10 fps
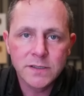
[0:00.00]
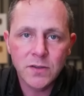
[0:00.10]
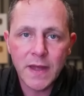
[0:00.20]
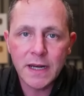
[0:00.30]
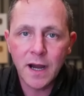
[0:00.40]
So
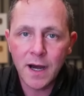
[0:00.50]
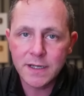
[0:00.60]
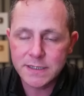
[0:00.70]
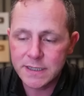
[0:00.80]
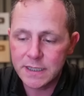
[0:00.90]
that
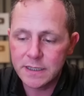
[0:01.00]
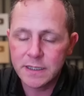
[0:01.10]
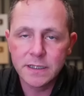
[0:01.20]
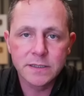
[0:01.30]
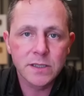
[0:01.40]
honesty
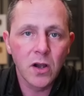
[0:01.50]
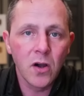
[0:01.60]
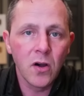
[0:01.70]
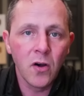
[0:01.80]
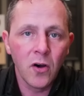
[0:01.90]
is
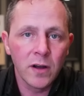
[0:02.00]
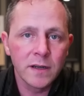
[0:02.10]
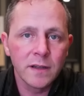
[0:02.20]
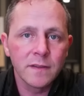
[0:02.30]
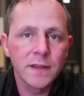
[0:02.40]

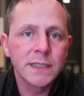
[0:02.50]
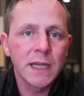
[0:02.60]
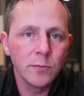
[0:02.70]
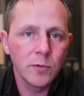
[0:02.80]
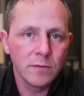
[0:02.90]
on the
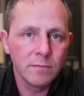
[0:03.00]
table,